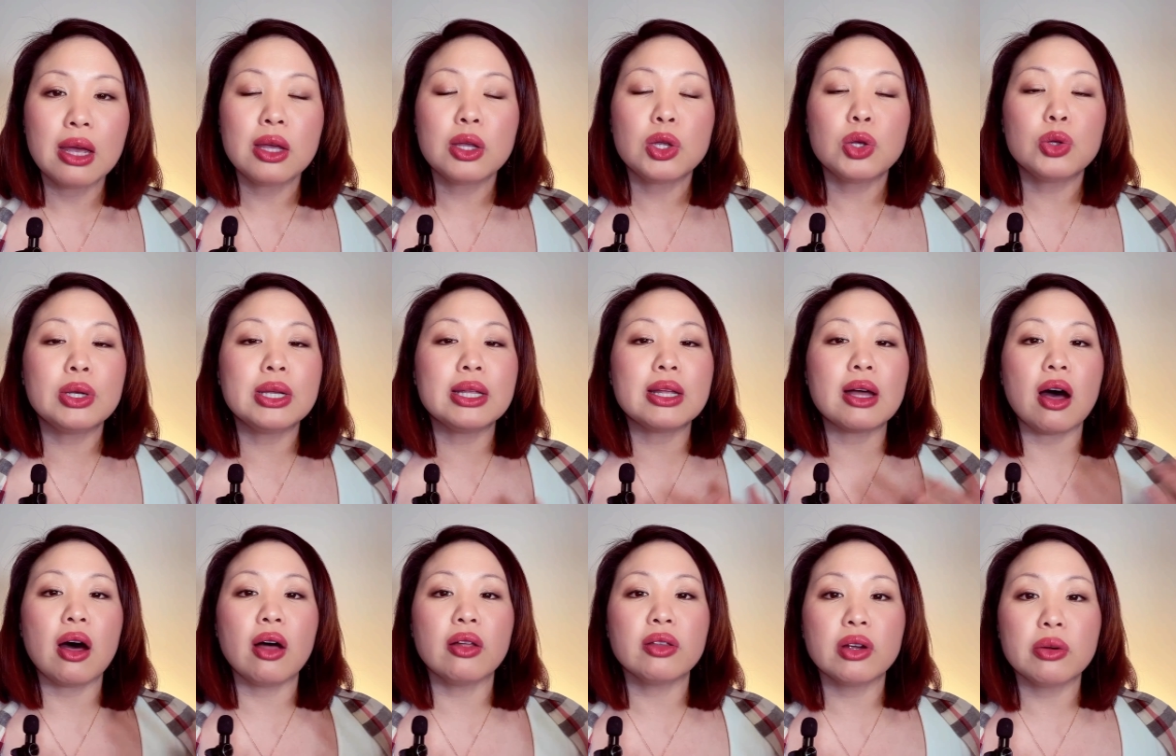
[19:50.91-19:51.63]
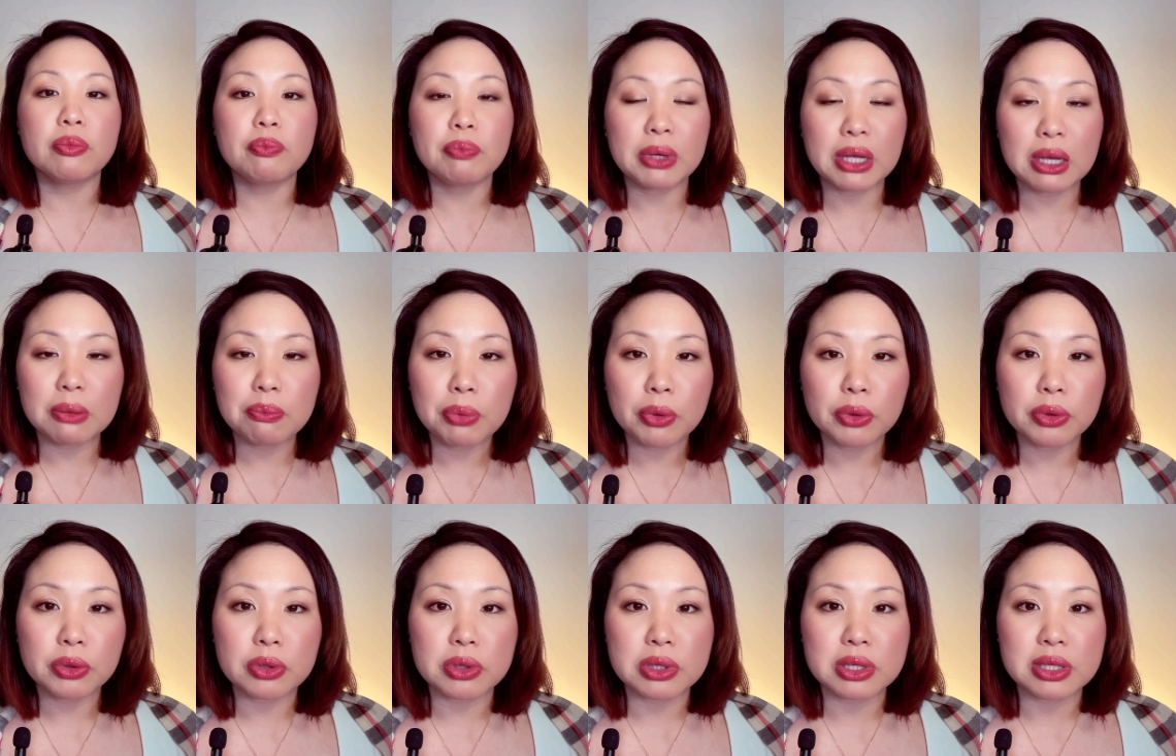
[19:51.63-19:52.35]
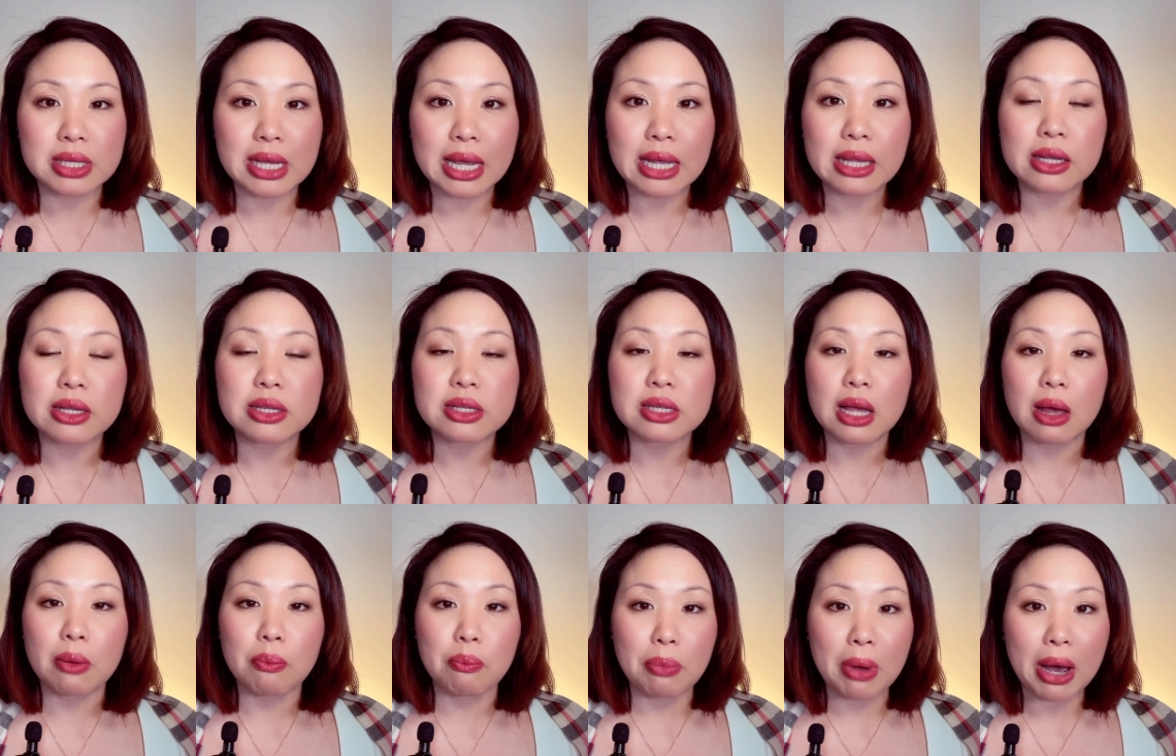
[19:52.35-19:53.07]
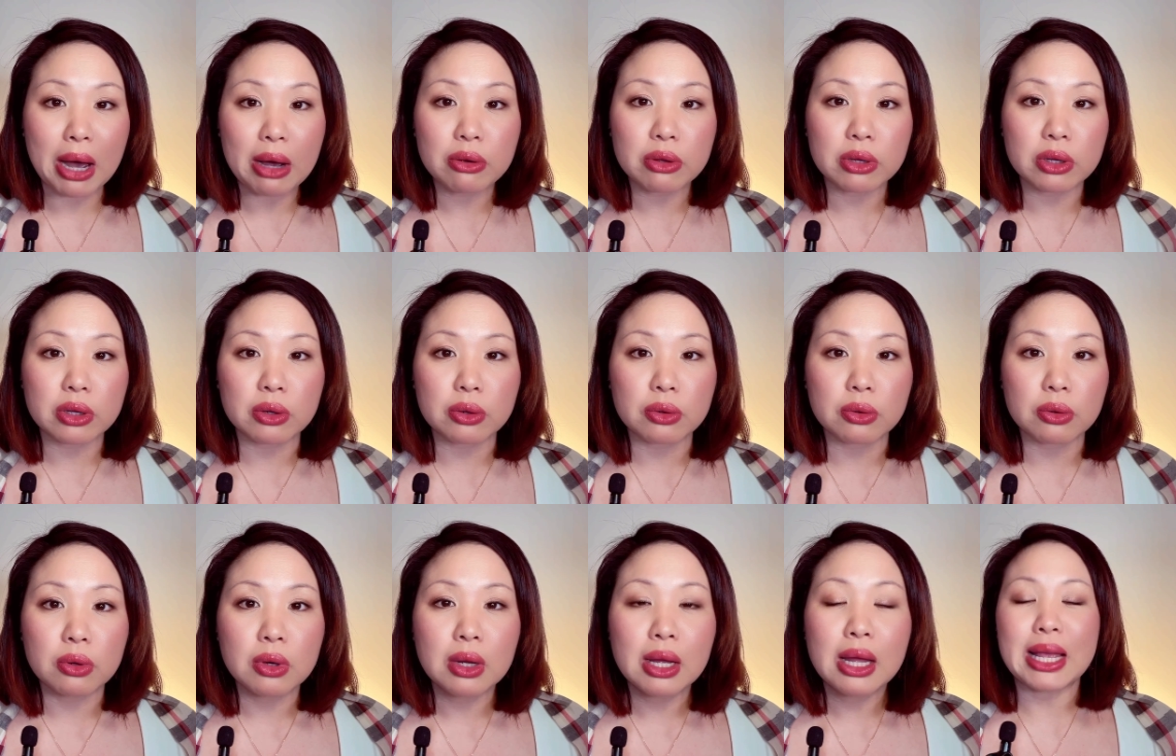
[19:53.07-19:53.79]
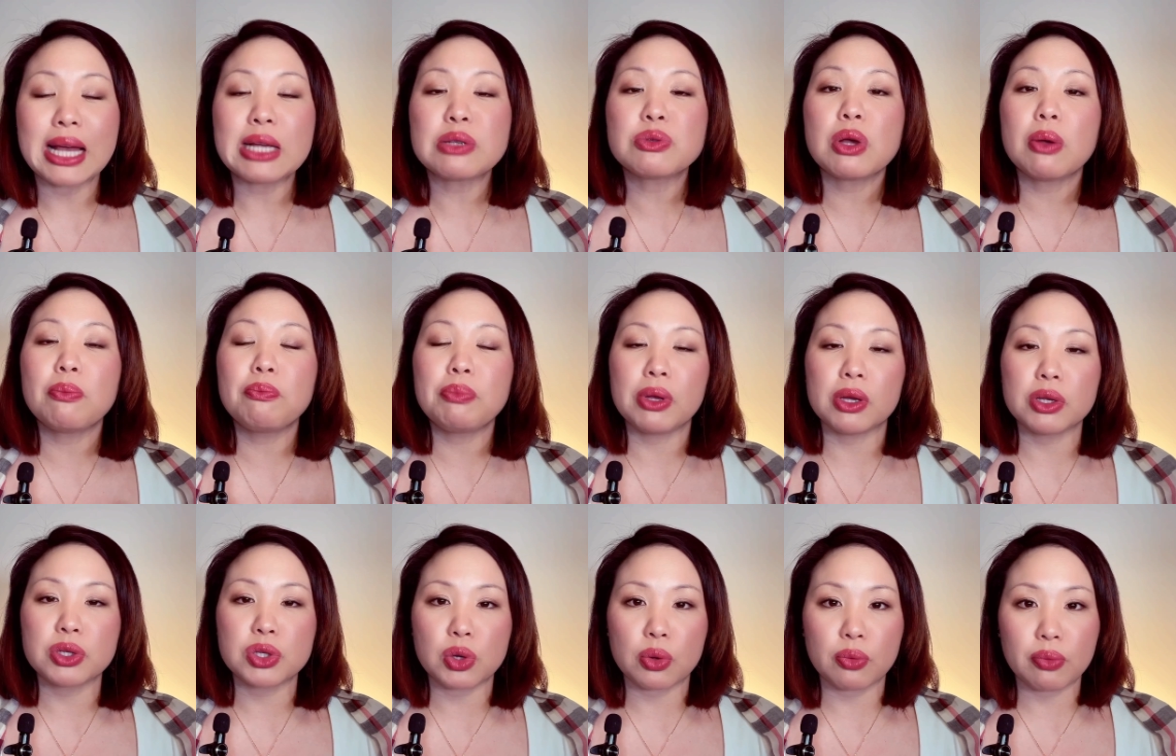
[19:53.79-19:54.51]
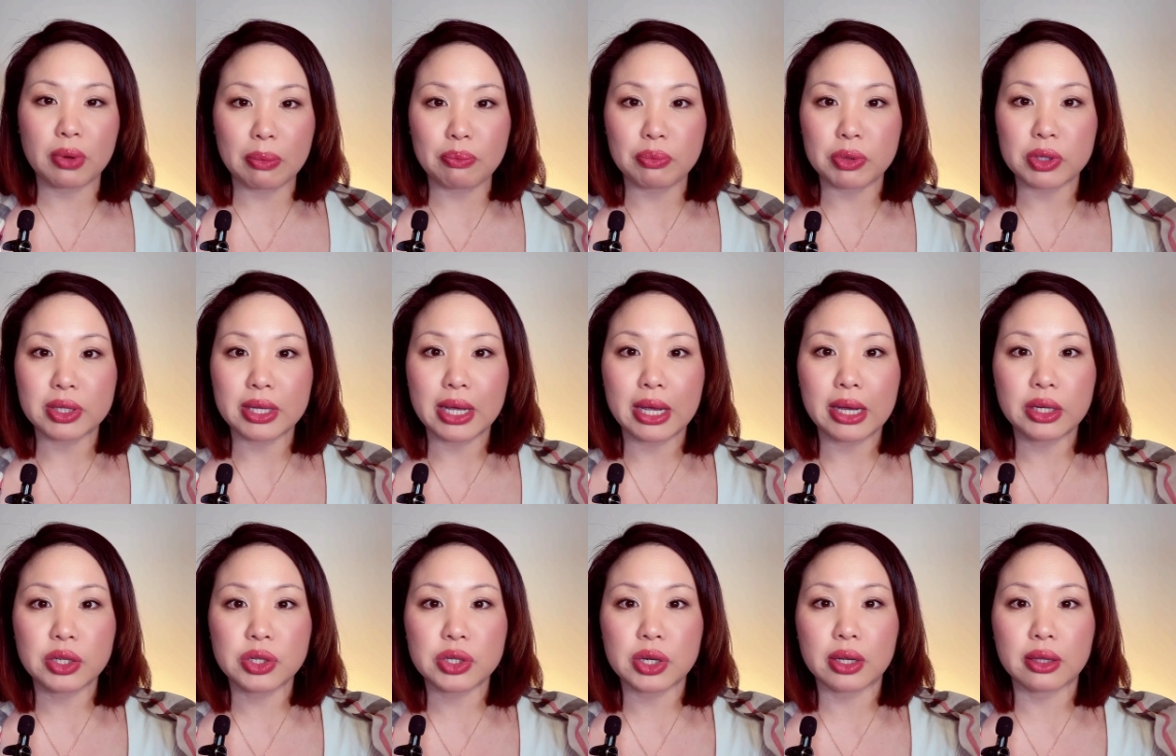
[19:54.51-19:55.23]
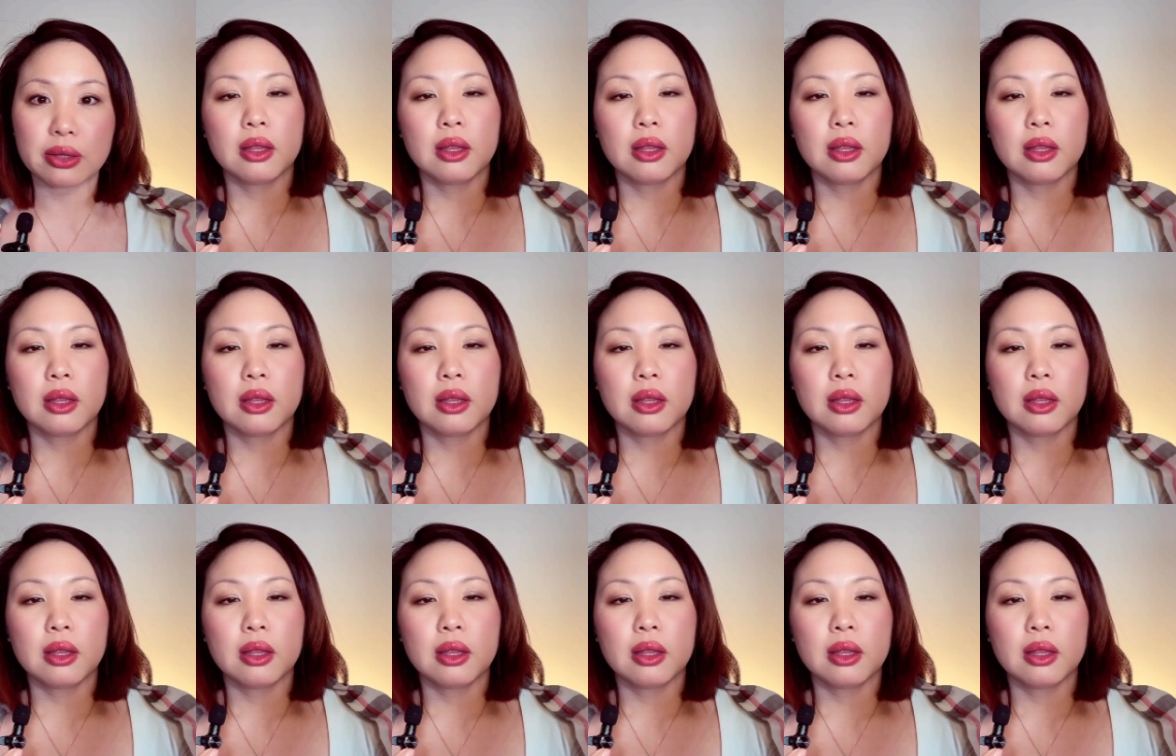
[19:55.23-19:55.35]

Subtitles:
You need other people to say this about you. That's what builds your reputation.